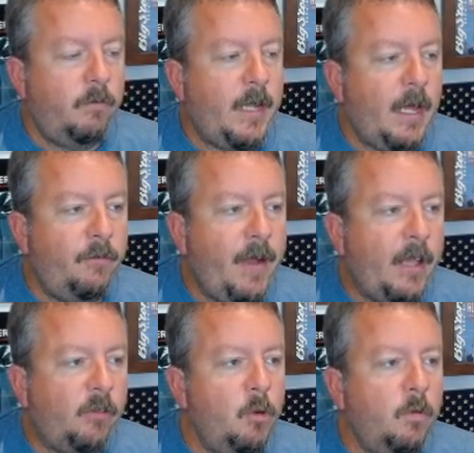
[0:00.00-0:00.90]
Kind of
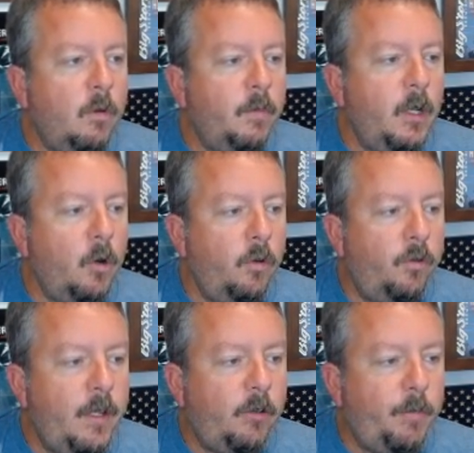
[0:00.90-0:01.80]
fast mover, but
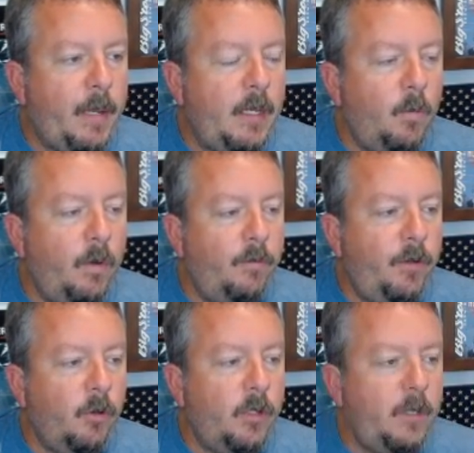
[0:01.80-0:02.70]
notice the expanding wind
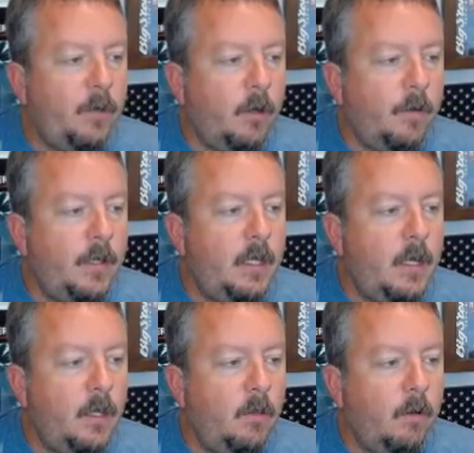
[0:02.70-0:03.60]
field even on
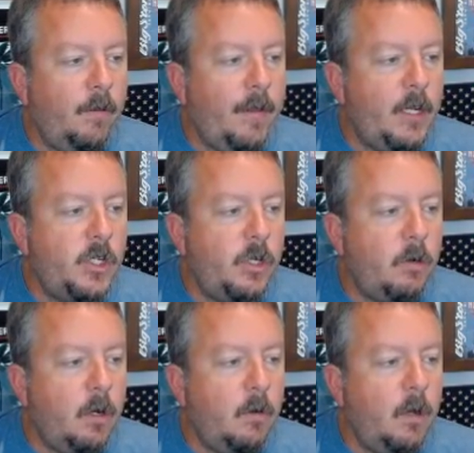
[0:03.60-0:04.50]
the latest
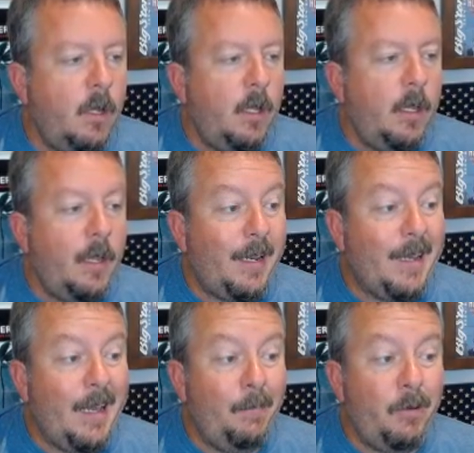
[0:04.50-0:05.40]
Euro. And it
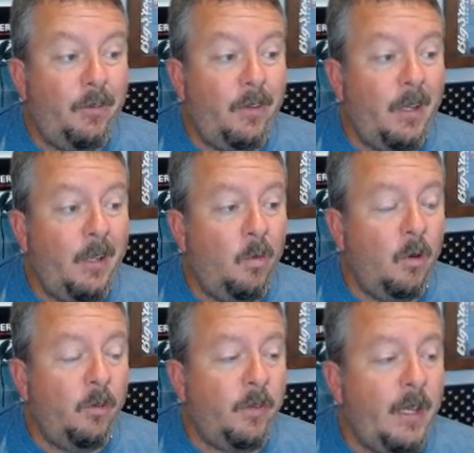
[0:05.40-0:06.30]
kind of puts it in the
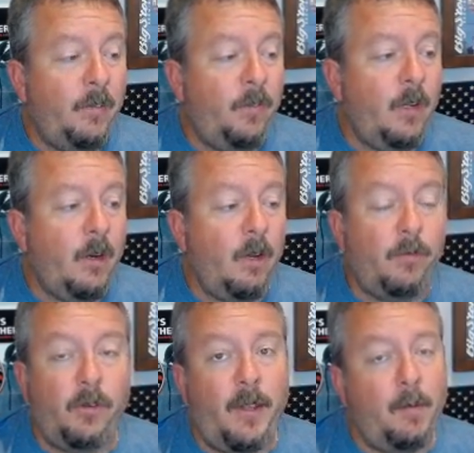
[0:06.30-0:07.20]
worst case scenario
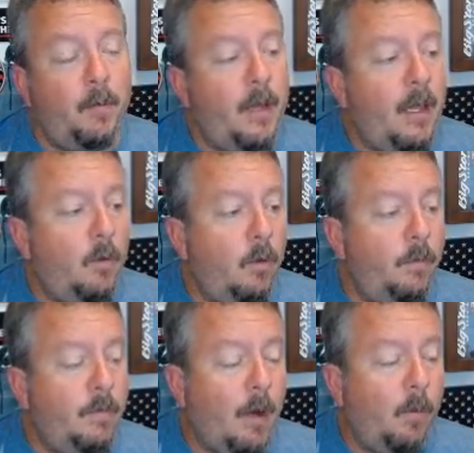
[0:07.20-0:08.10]
for Tampa Bay.
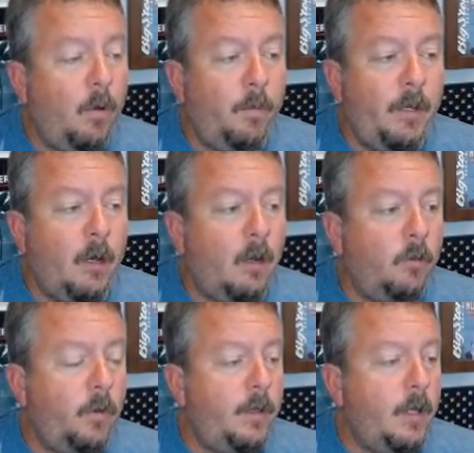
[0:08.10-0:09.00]
I will be
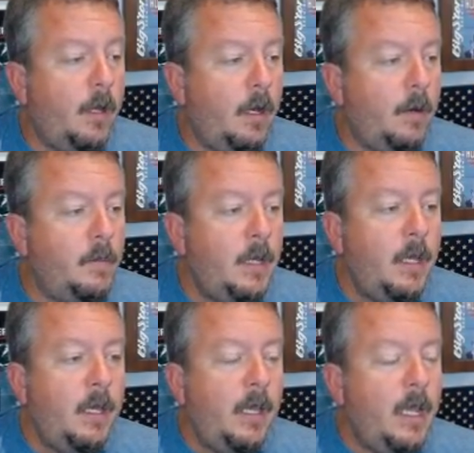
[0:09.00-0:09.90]
honest with you.
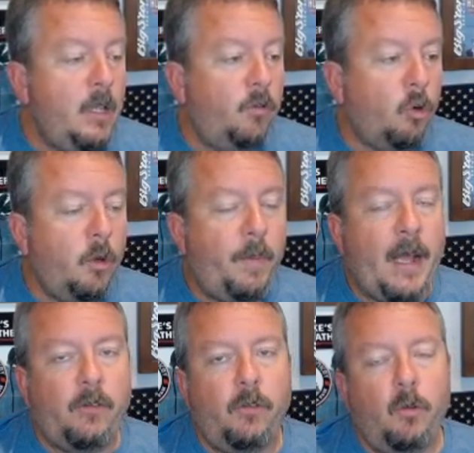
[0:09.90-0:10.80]
Any storm that
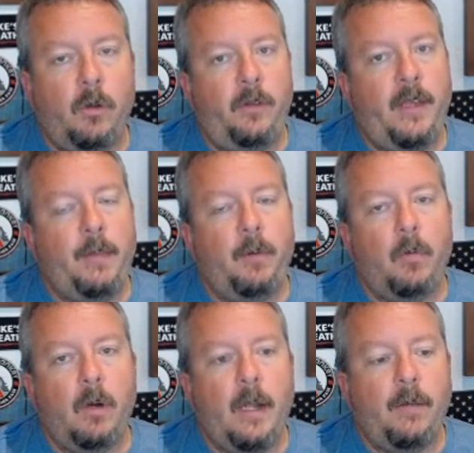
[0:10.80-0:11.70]
passes north of Tampa,
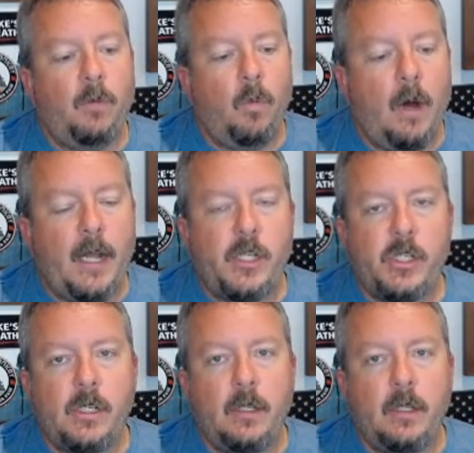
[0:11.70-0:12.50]
we're going to have to watch.